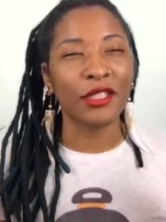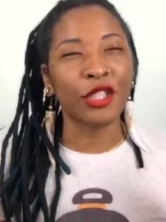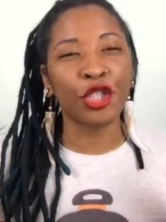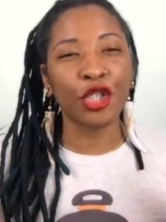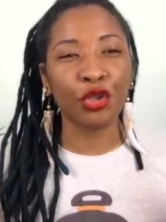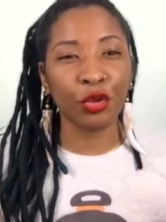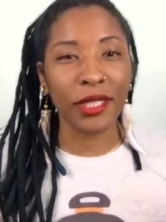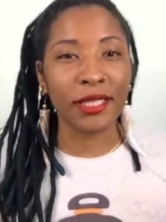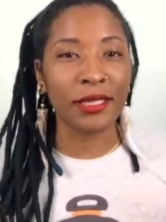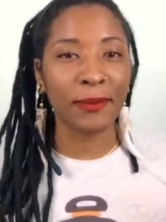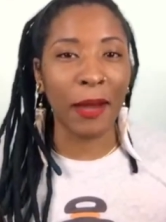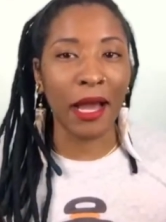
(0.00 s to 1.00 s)

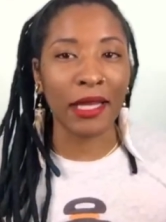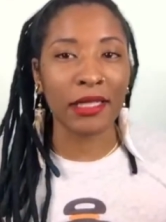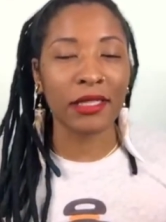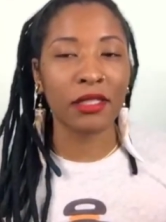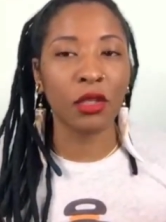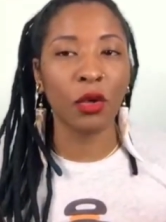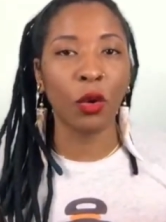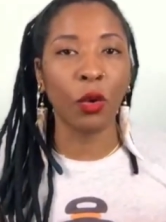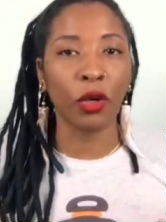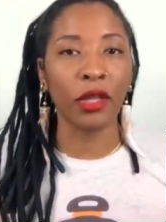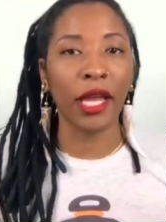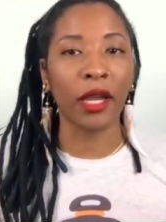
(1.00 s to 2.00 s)
stress spots
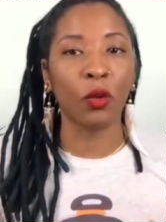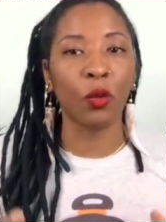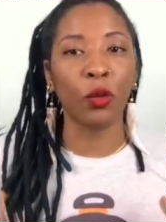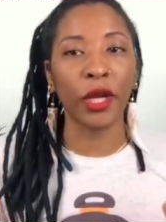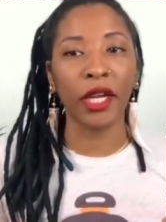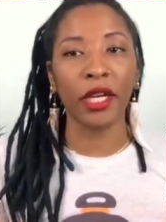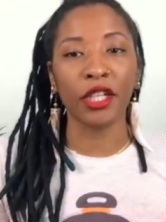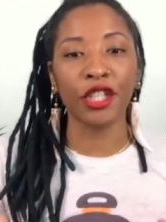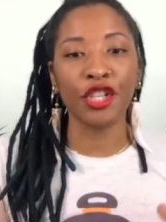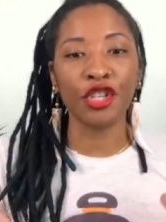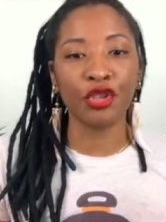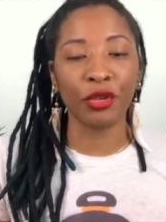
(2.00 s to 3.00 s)
or like where
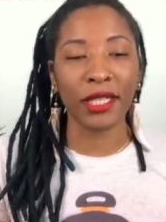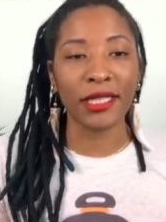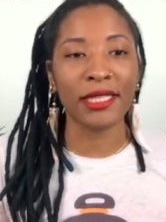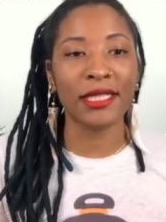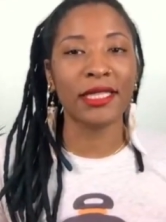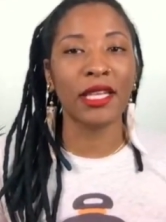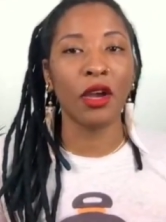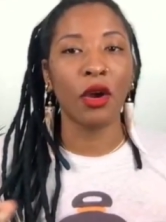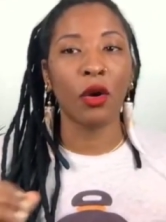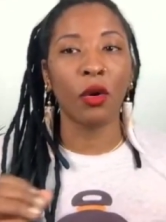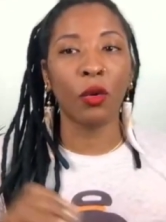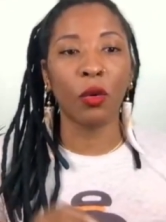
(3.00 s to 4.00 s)
stress
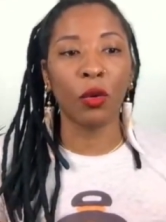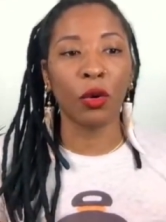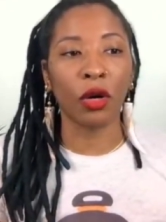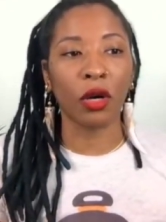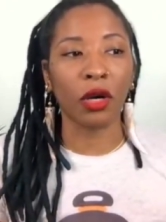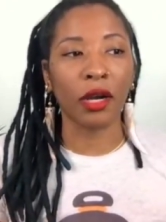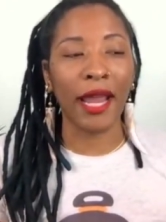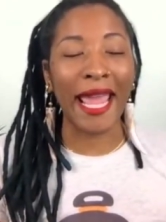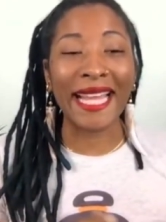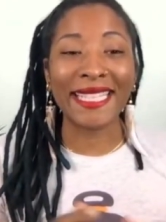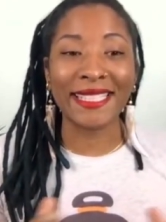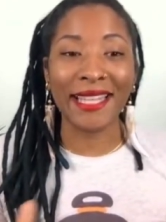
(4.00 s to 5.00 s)
or
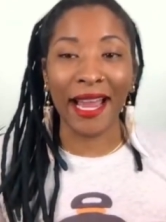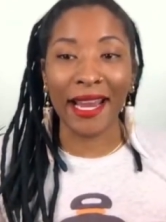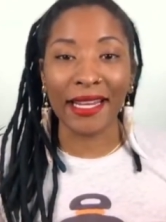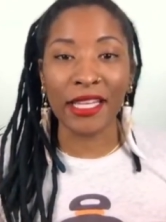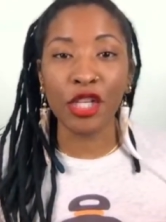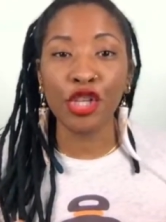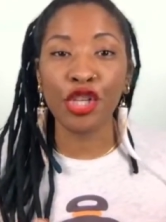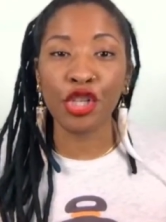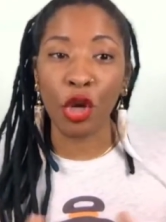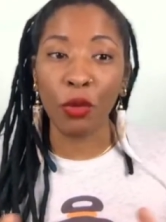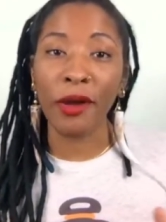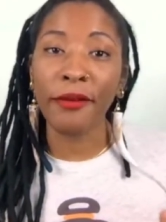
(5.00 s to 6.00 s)
anxiety
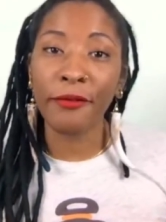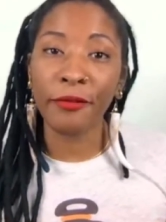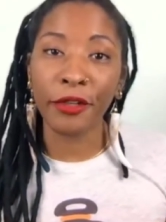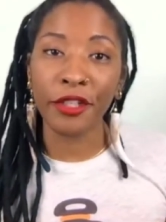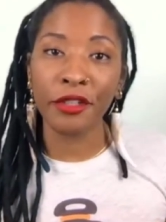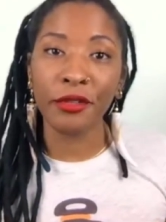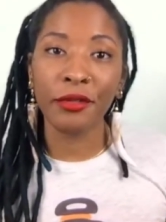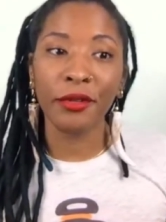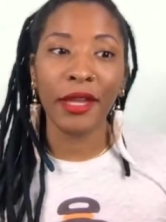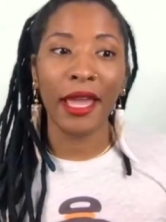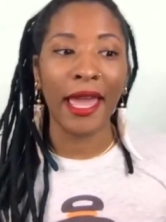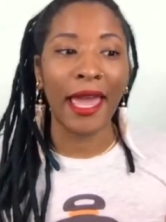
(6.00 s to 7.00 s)
show up for
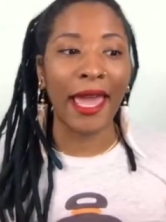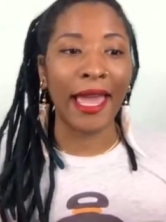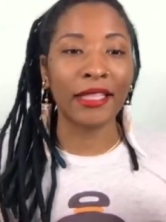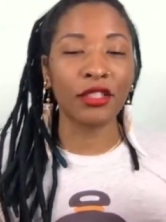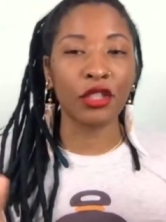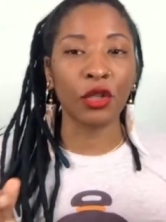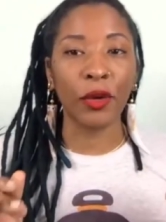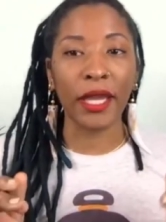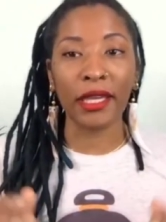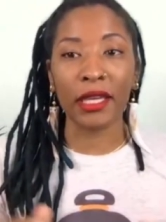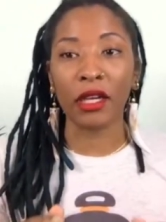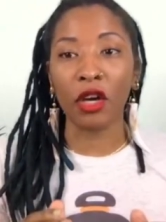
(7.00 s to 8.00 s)
you. And so
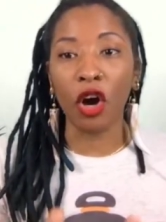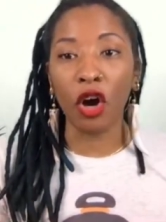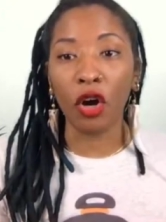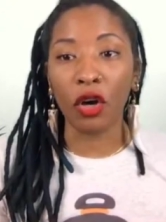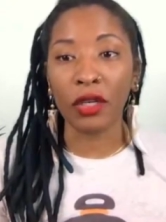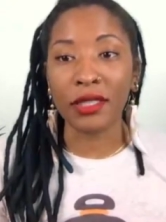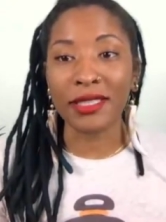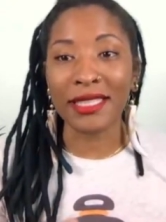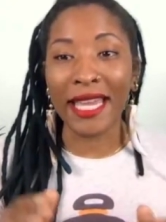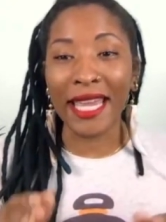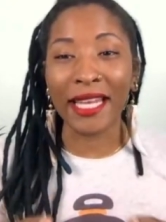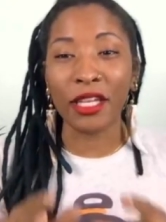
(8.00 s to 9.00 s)
it can
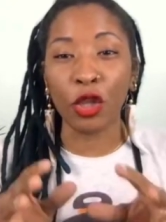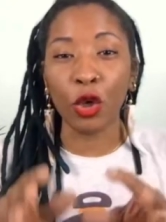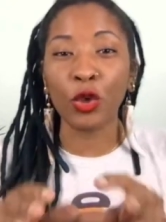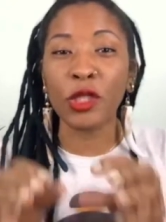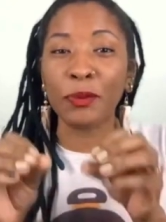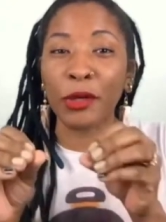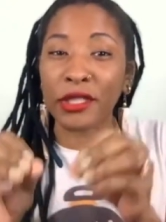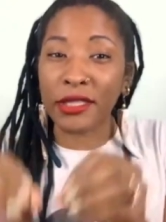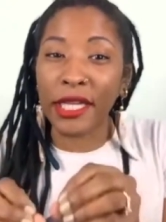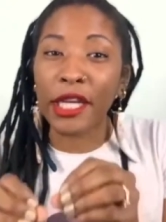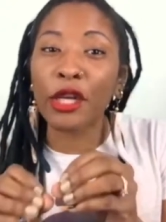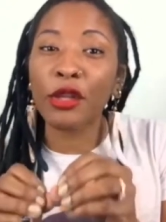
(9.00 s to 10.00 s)
cause in those
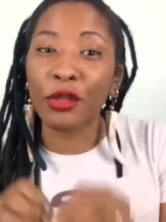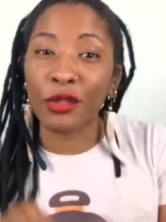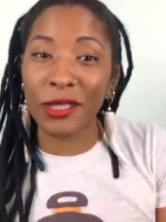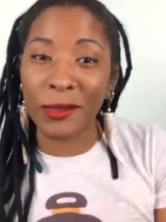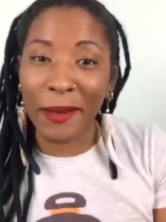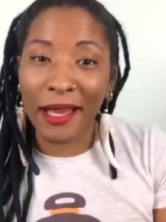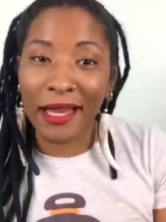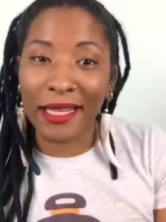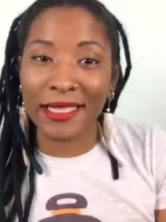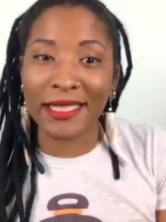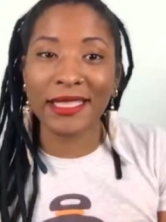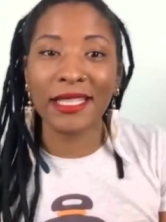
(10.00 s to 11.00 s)
particular
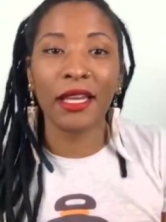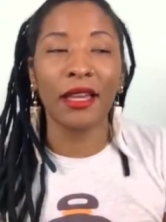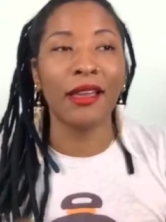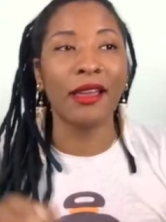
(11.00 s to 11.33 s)
spots